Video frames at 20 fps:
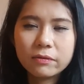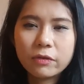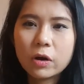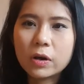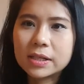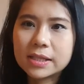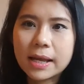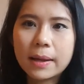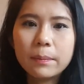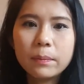For
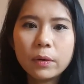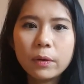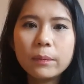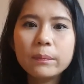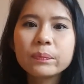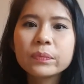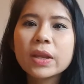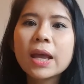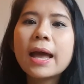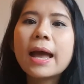
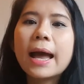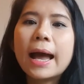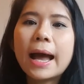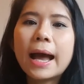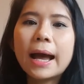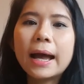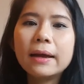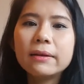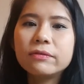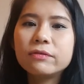example,
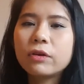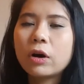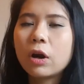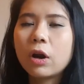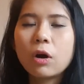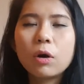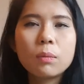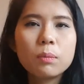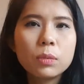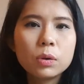I
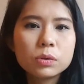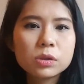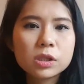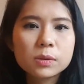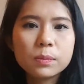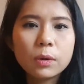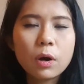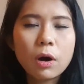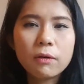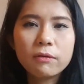follow
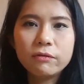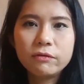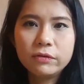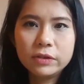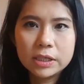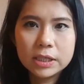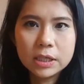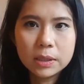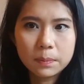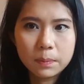multiple of
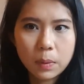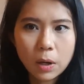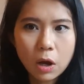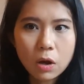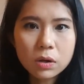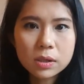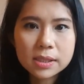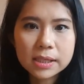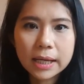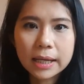vegan
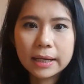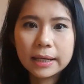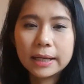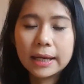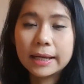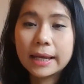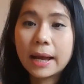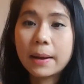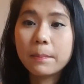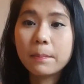blogs and
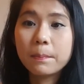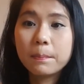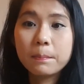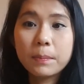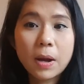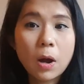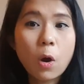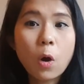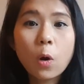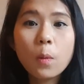they are
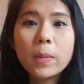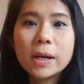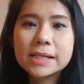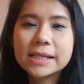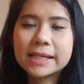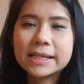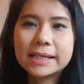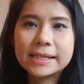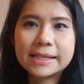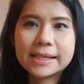all
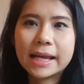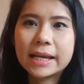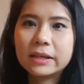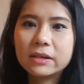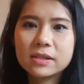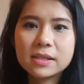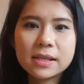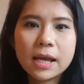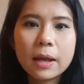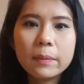basically saying
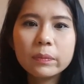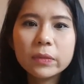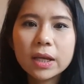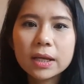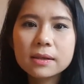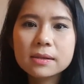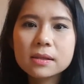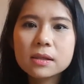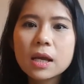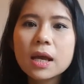the same
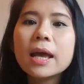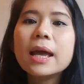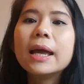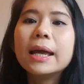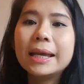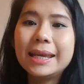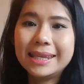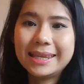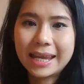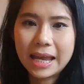things,
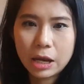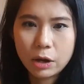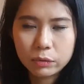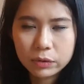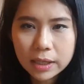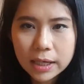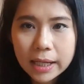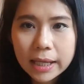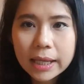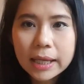eat
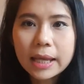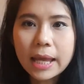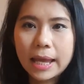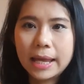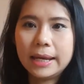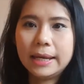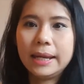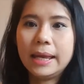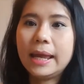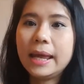healthily
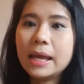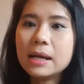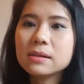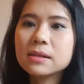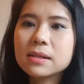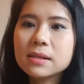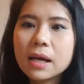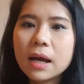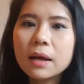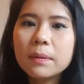and
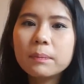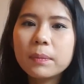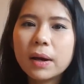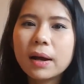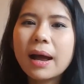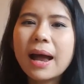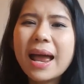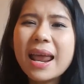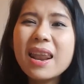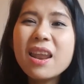exercise,
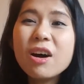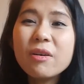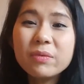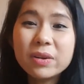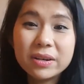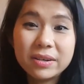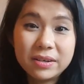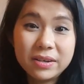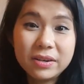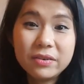but I
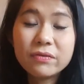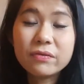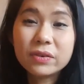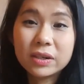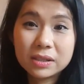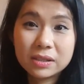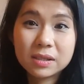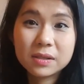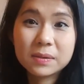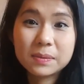love the
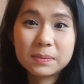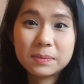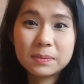different